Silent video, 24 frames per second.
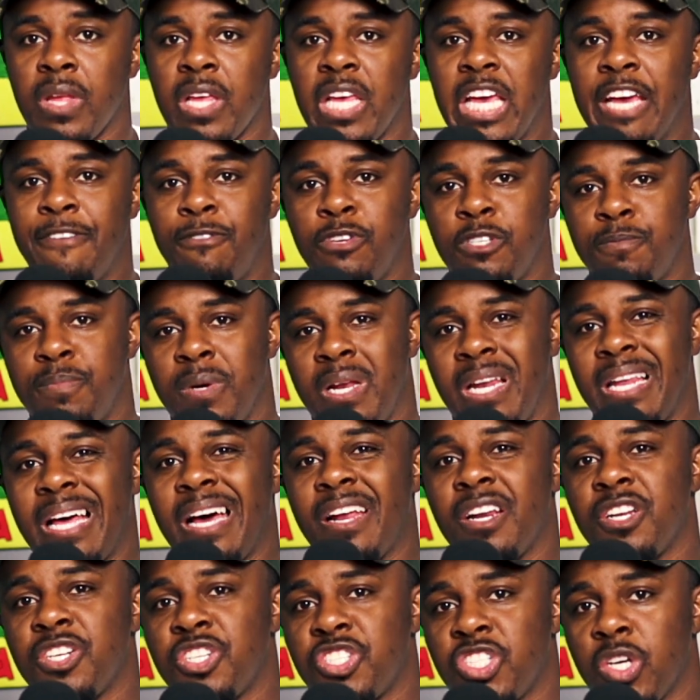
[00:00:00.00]
If you spend a
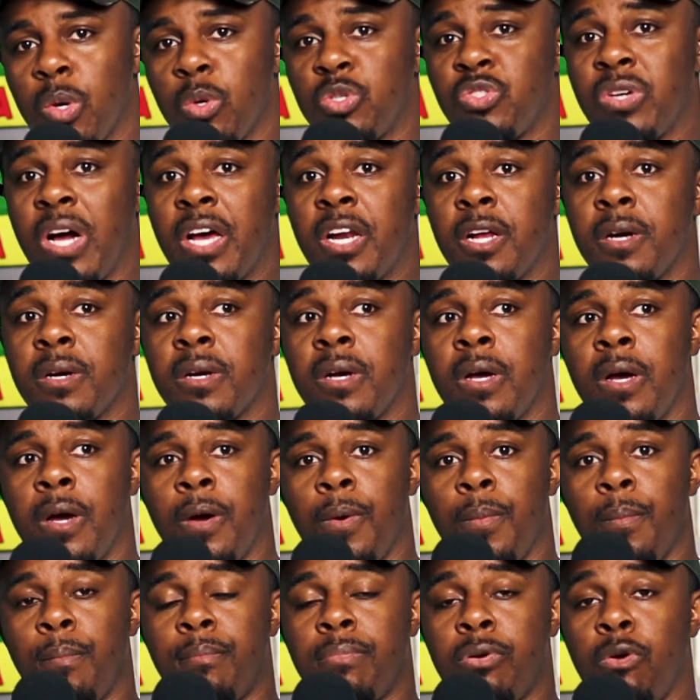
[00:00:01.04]
lot of the show trying to
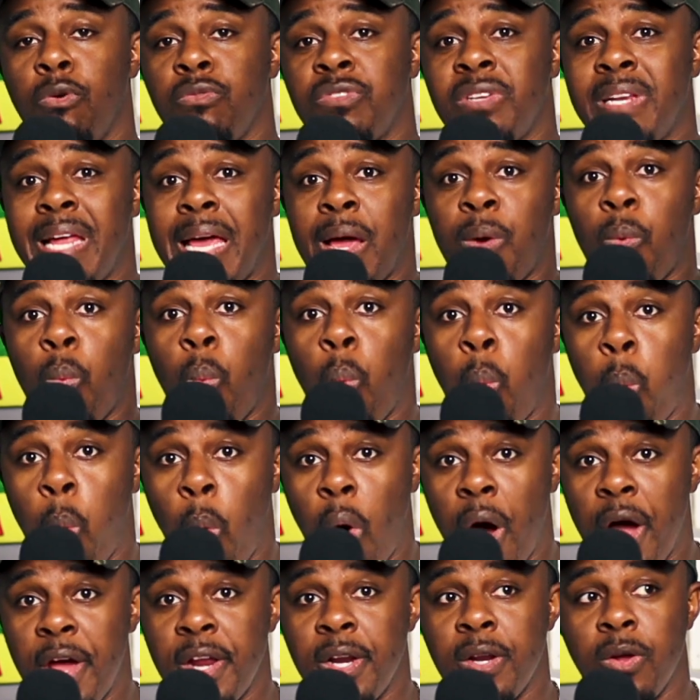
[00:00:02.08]
prove to that
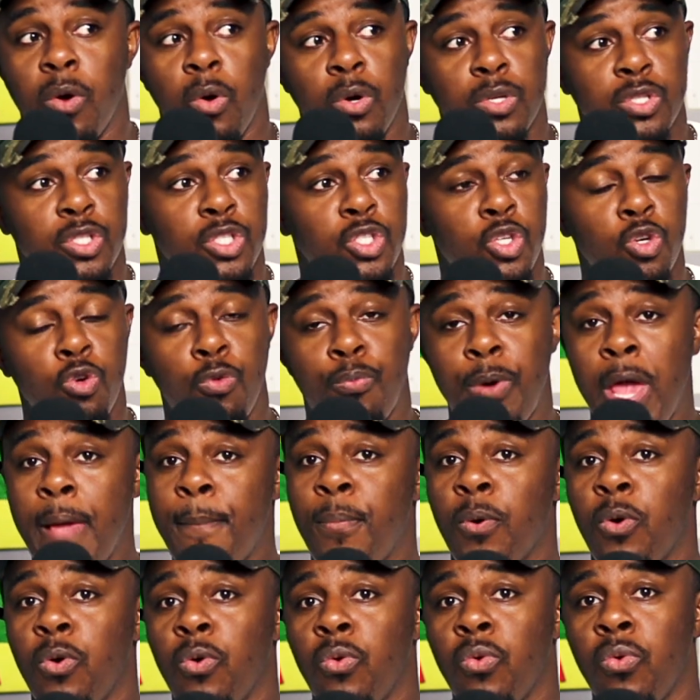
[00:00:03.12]
one or two
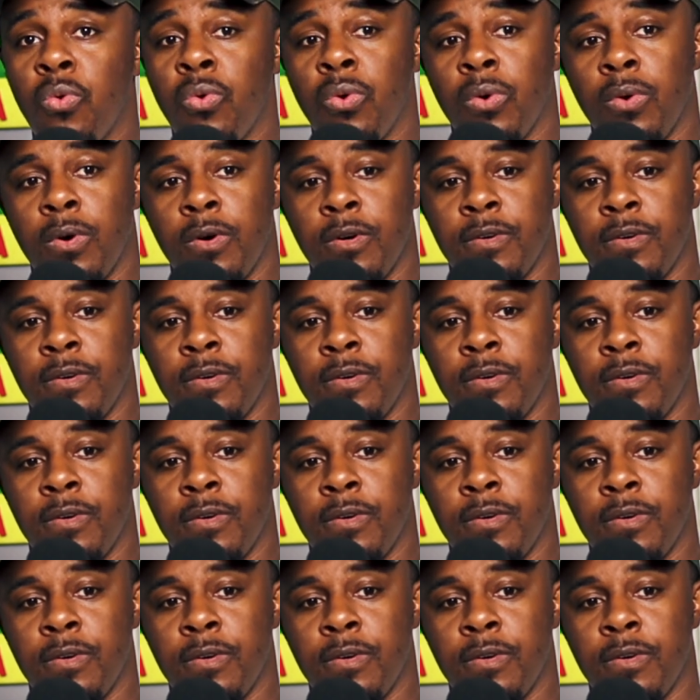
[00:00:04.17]
people who